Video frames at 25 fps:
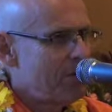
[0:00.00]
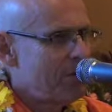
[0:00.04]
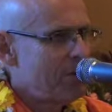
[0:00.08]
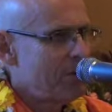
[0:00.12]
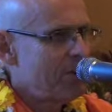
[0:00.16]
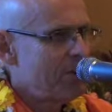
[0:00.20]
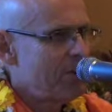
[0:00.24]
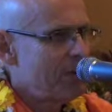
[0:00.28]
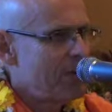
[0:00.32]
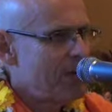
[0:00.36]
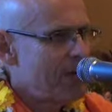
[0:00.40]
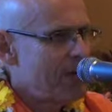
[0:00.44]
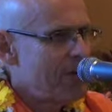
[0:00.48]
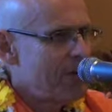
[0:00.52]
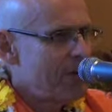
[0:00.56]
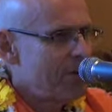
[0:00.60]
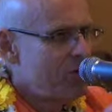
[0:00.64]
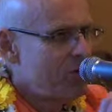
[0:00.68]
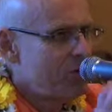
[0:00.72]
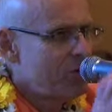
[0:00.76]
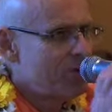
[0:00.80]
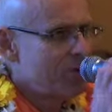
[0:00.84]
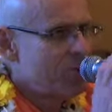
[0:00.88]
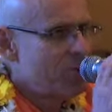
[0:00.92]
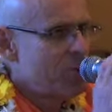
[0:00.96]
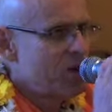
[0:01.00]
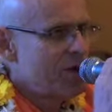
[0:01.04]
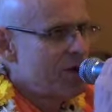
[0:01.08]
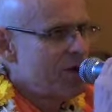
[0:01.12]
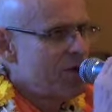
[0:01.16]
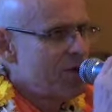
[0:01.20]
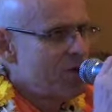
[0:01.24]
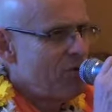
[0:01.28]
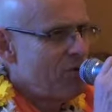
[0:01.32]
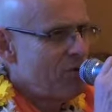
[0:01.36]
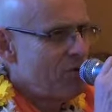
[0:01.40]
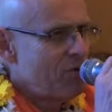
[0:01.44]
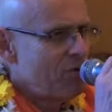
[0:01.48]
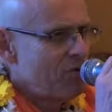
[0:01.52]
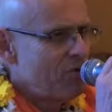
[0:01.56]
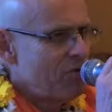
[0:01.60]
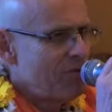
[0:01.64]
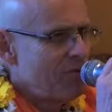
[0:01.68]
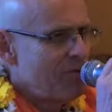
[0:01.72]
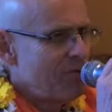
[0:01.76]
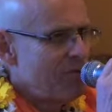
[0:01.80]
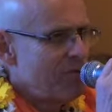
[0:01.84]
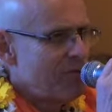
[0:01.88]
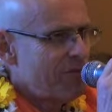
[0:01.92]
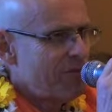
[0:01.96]
of the man who was working on the
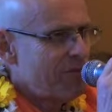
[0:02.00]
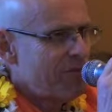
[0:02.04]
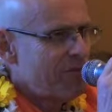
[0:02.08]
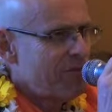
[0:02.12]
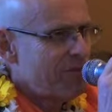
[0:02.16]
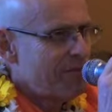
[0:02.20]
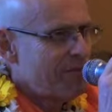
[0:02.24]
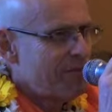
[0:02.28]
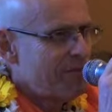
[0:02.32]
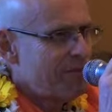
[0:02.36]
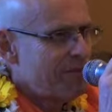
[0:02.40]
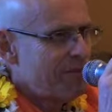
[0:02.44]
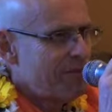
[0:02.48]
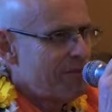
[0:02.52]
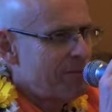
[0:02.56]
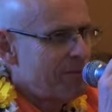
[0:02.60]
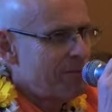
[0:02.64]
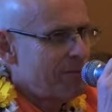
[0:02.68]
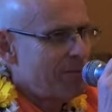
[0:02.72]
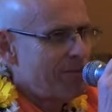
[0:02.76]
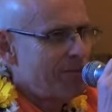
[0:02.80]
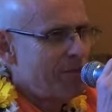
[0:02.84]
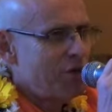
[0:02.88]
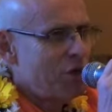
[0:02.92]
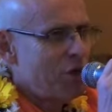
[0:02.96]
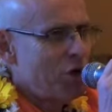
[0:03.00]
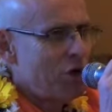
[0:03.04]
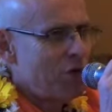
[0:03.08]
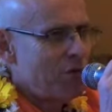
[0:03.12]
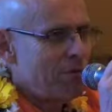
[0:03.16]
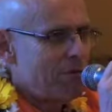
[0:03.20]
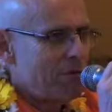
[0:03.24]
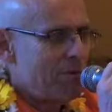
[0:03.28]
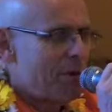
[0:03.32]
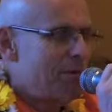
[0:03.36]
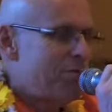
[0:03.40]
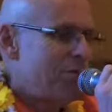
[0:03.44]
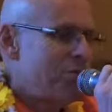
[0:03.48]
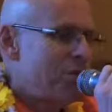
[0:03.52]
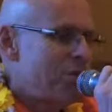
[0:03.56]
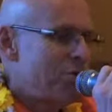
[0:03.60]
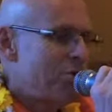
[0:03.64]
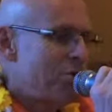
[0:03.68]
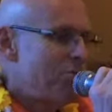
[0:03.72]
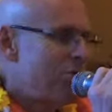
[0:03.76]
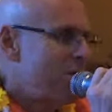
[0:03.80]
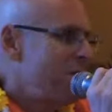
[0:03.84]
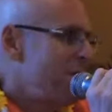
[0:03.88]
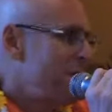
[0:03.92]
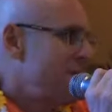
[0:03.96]
roof? No, I'm going to
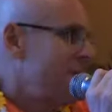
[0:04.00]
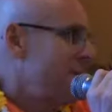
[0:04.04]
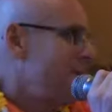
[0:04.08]
do it